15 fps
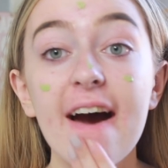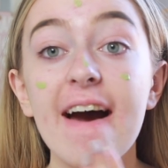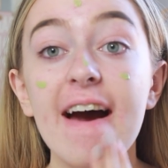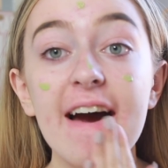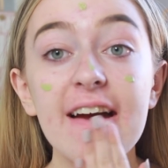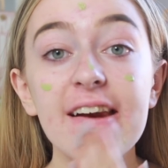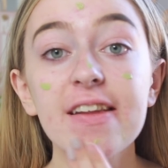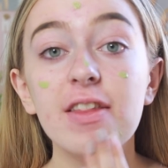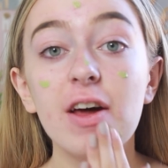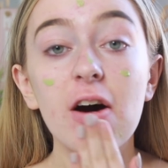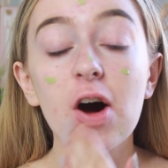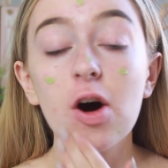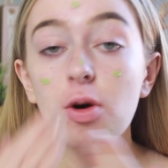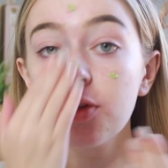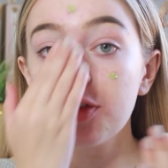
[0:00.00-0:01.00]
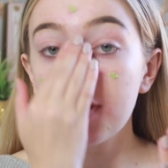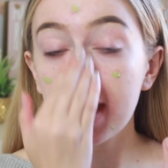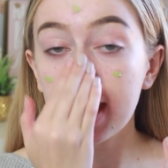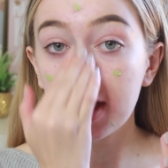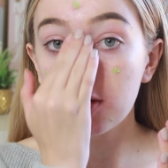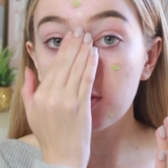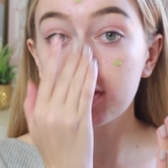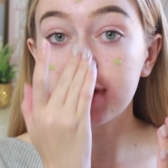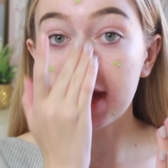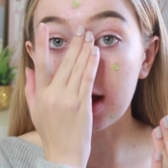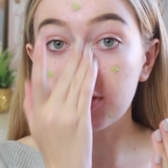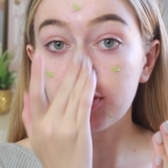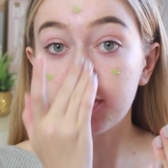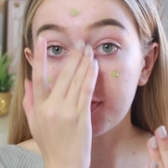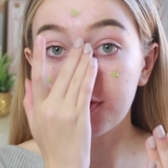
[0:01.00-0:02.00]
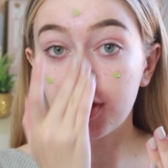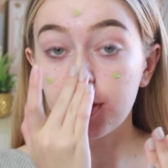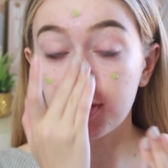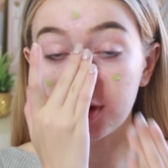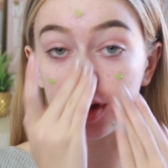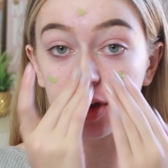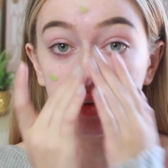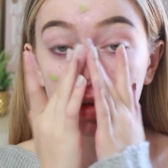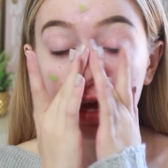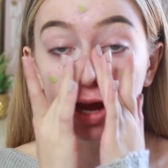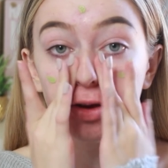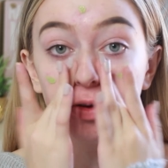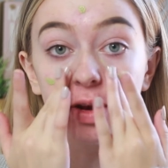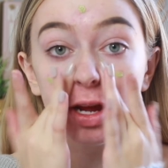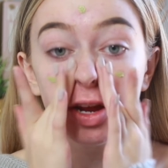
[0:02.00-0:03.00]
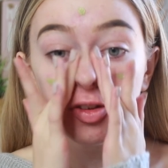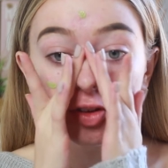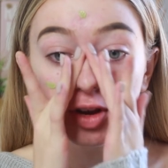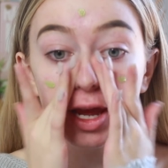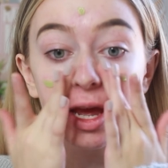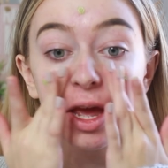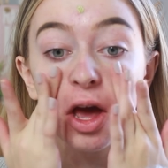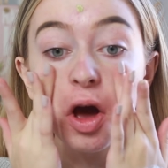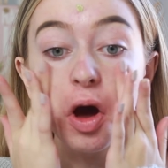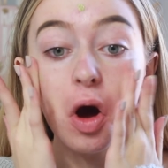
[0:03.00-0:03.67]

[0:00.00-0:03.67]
and the whole thing was out of focus, and you literally,